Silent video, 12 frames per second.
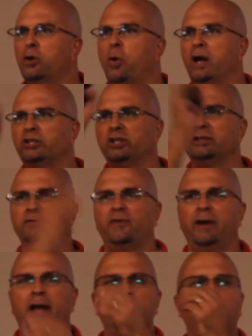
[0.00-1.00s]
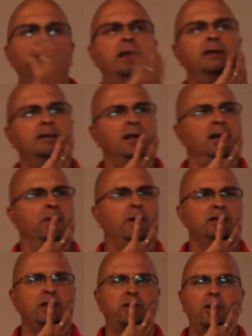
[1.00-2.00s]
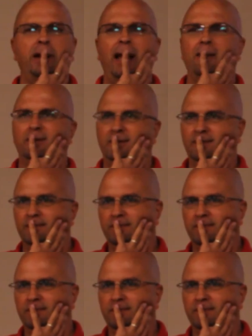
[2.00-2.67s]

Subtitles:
Questions for anybody that wants to throw it out?